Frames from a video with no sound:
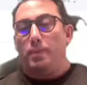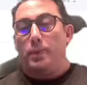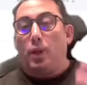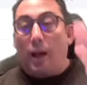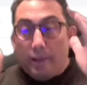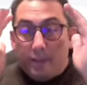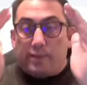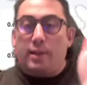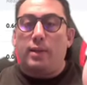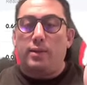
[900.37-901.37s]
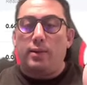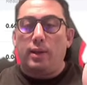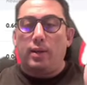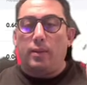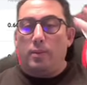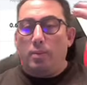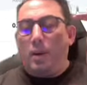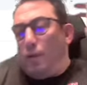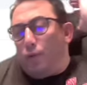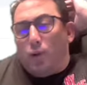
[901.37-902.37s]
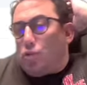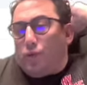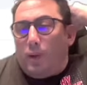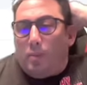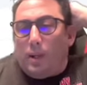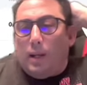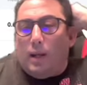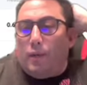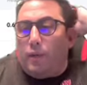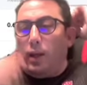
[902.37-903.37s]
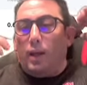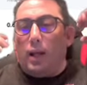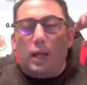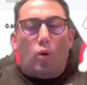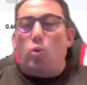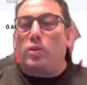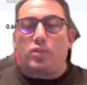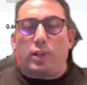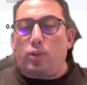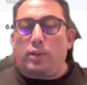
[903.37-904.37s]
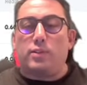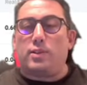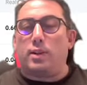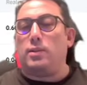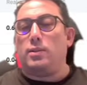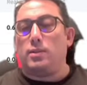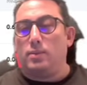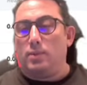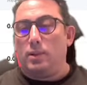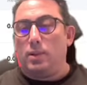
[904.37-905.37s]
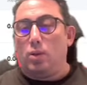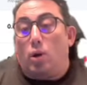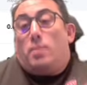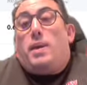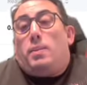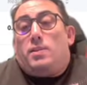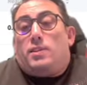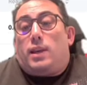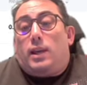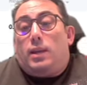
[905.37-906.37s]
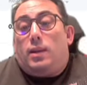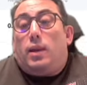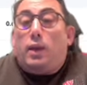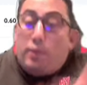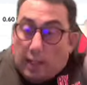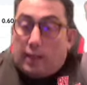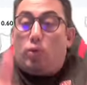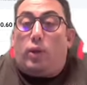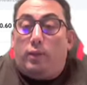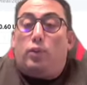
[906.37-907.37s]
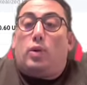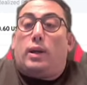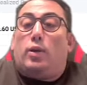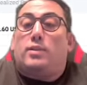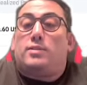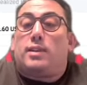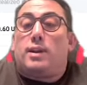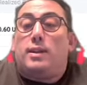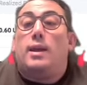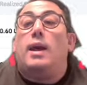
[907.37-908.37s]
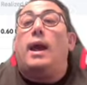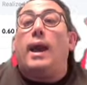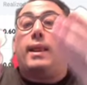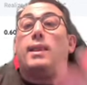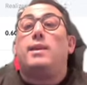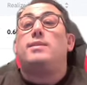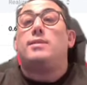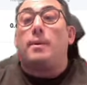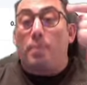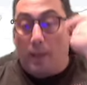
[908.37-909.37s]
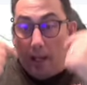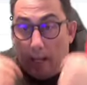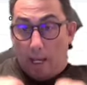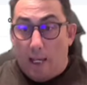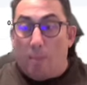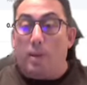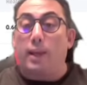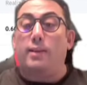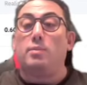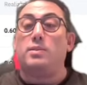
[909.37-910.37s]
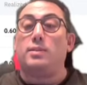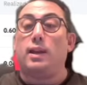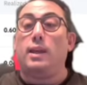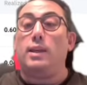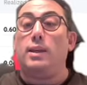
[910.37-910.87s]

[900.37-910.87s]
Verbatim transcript: Understand. My philosophy in my life, I always try to understand. I make mistake, even I do even though I understand, at least I make the mistake.